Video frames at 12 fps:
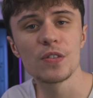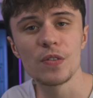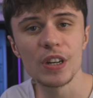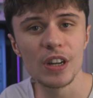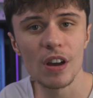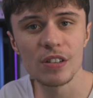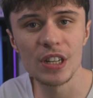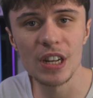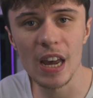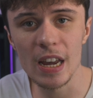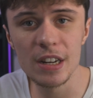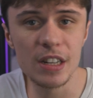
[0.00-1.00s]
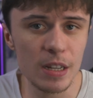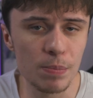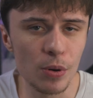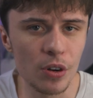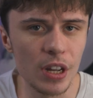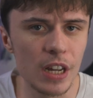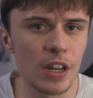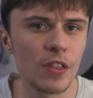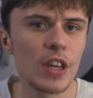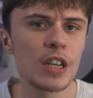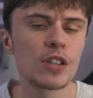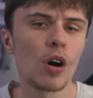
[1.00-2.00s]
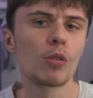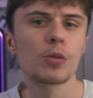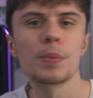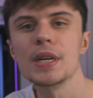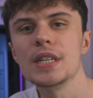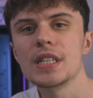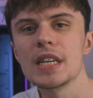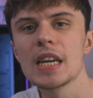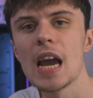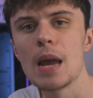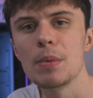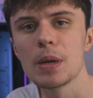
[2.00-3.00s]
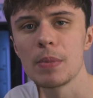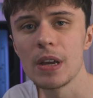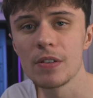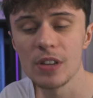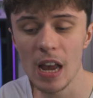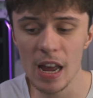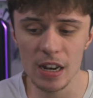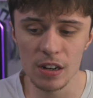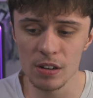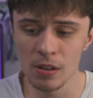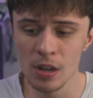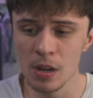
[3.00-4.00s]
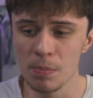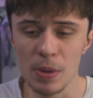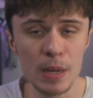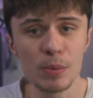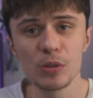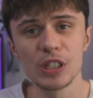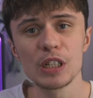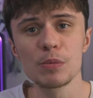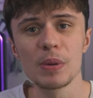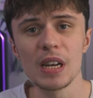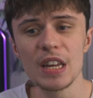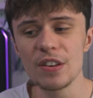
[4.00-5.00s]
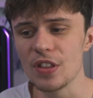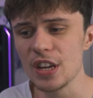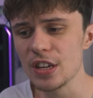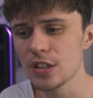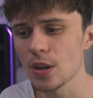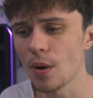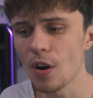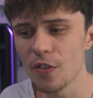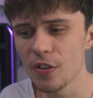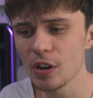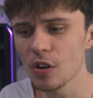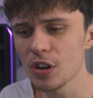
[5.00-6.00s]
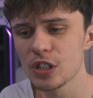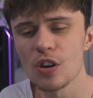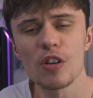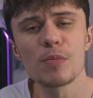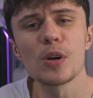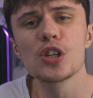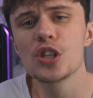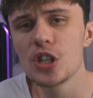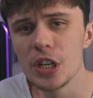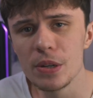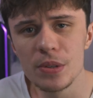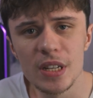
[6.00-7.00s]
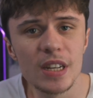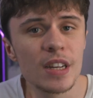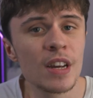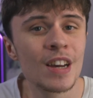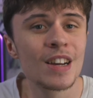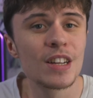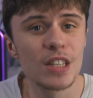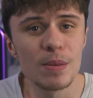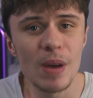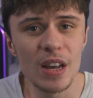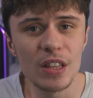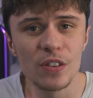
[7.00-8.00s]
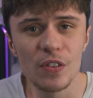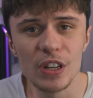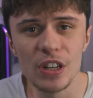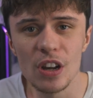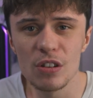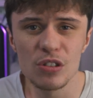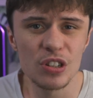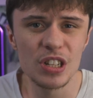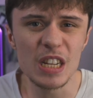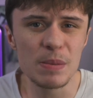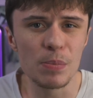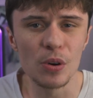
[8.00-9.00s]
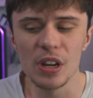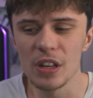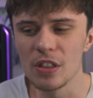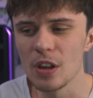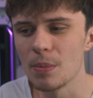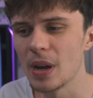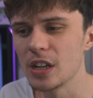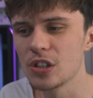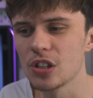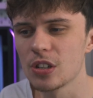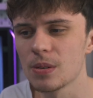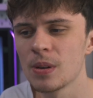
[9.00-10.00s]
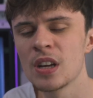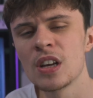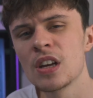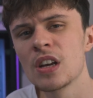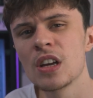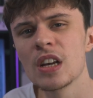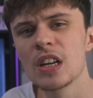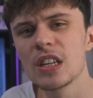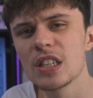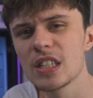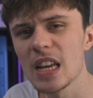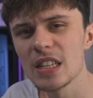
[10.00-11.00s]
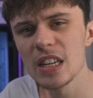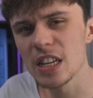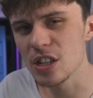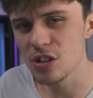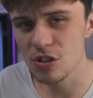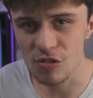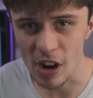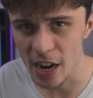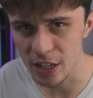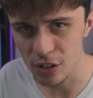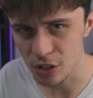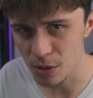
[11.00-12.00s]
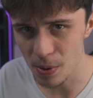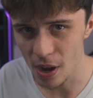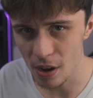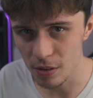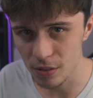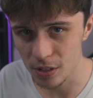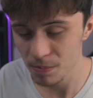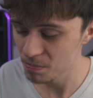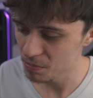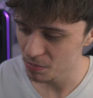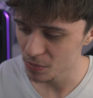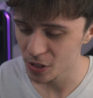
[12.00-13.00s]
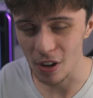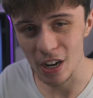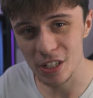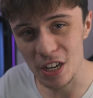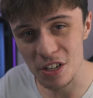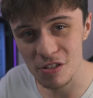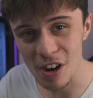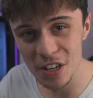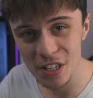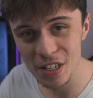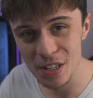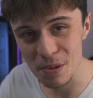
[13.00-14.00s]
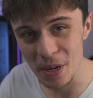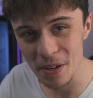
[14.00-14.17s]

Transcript: this video today debunking these old PC gaming myths, and people still believe these, so I feel like it's kind of my duty to make this video just debunking them and just setting it straight, I suppose. So let's get straight into